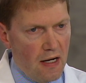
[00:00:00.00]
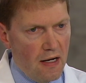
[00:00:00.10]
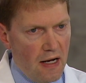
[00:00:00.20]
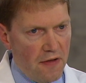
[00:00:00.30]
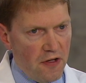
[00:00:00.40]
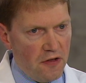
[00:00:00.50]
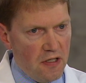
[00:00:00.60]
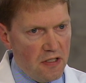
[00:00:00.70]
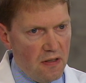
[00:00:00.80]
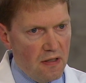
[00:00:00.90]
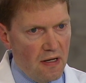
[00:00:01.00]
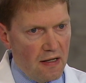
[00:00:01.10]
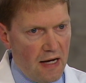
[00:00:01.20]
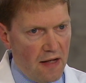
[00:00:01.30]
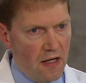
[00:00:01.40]
Uh, I think these uh,
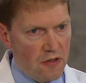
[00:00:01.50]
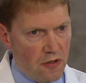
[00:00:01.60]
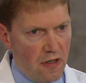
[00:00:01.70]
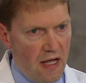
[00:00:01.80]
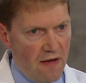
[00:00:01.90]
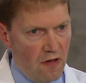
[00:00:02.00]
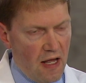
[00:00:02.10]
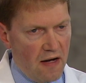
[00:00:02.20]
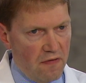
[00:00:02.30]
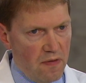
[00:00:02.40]
guidelines are going to have a lot of